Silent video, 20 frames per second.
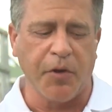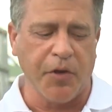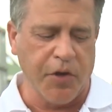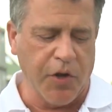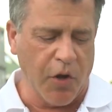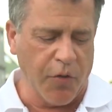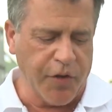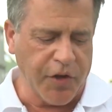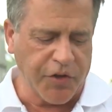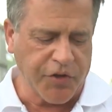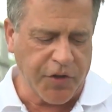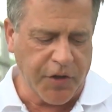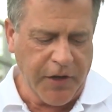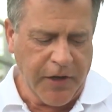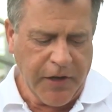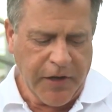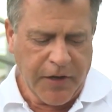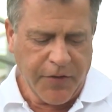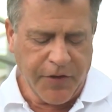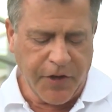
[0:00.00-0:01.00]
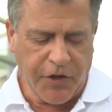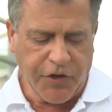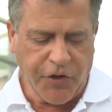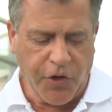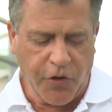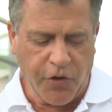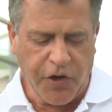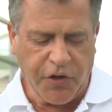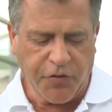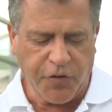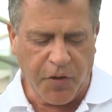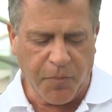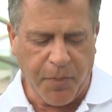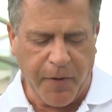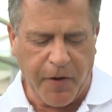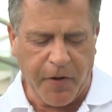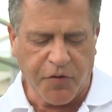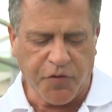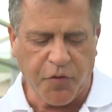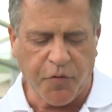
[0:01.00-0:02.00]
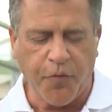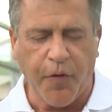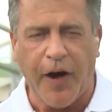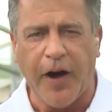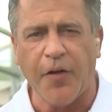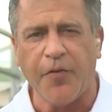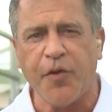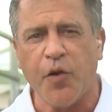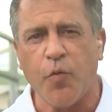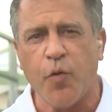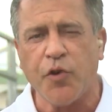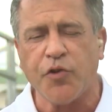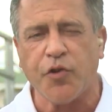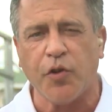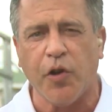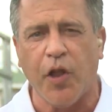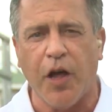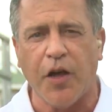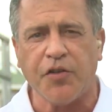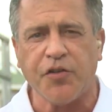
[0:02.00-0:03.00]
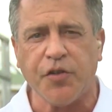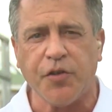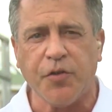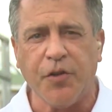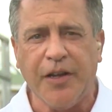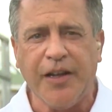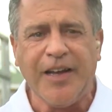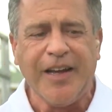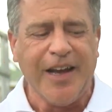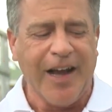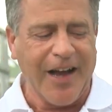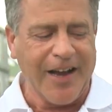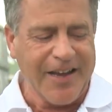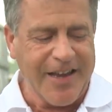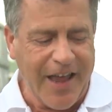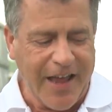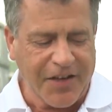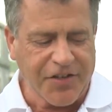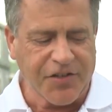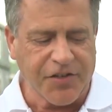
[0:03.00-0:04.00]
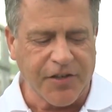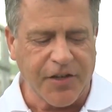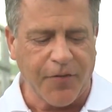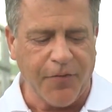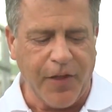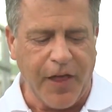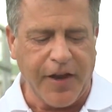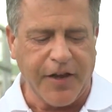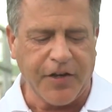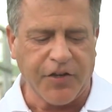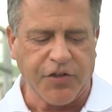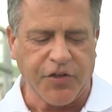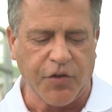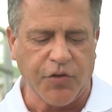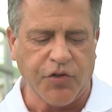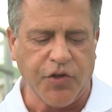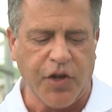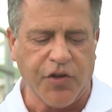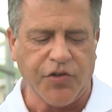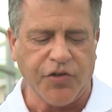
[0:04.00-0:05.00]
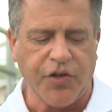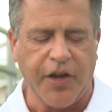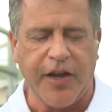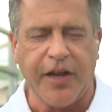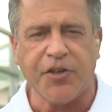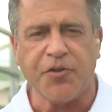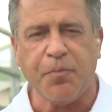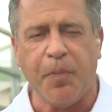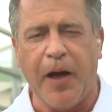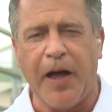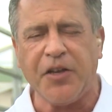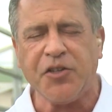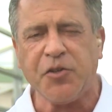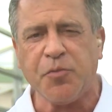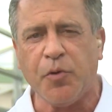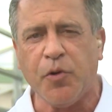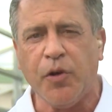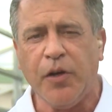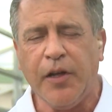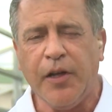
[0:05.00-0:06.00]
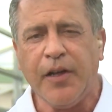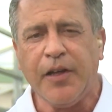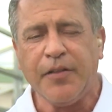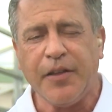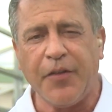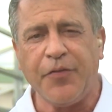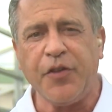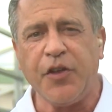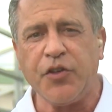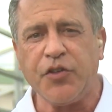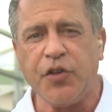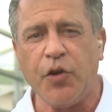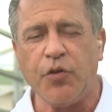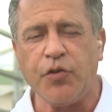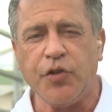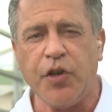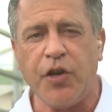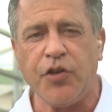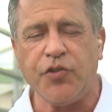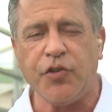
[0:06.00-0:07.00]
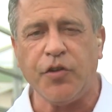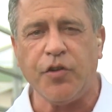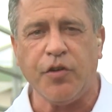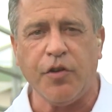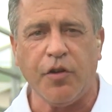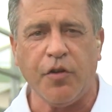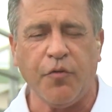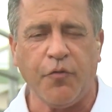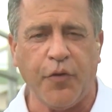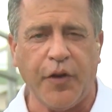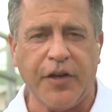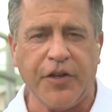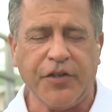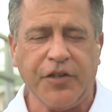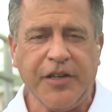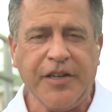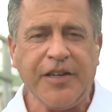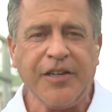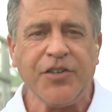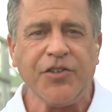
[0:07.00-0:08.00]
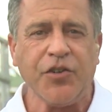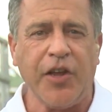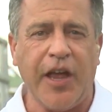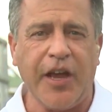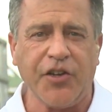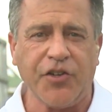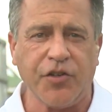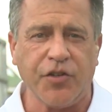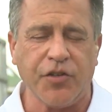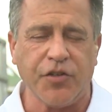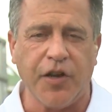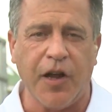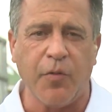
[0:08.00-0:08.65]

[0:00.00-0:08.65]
But you know, the, the attorneys for the parents who filed the original lawsuit against the Athletic Association say it's possible that the association could face sanctions.